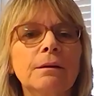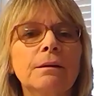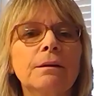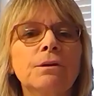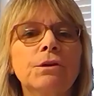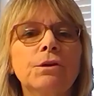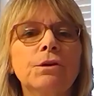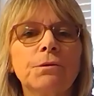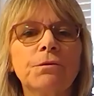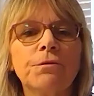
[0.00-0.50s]

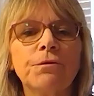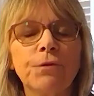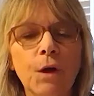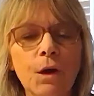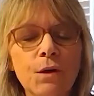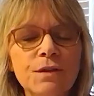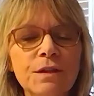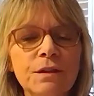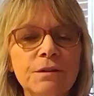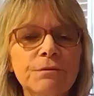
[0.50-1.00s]
your
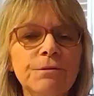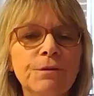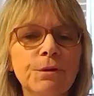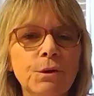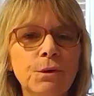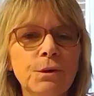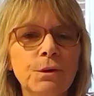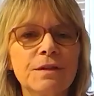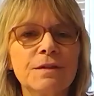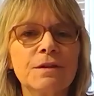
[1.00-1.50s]
frozen
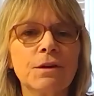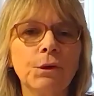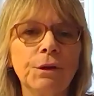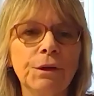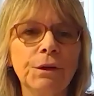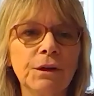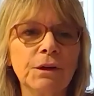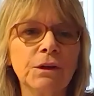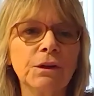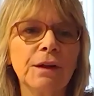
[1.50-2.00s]
food is only
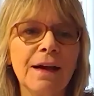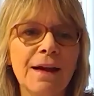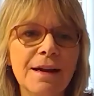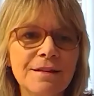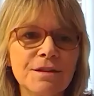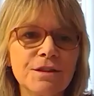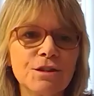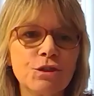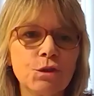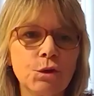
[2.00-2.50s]
going to
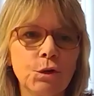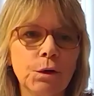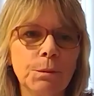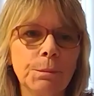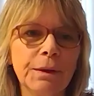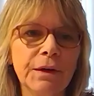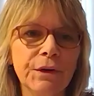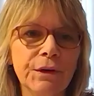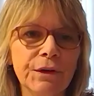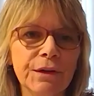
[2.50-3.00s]
last a short
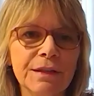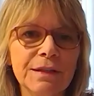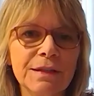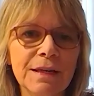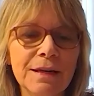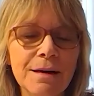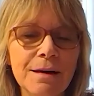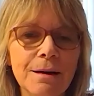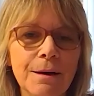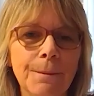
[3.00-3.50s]
period of
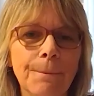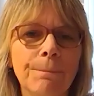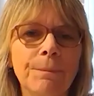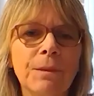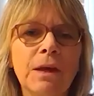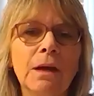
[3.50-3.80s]
time.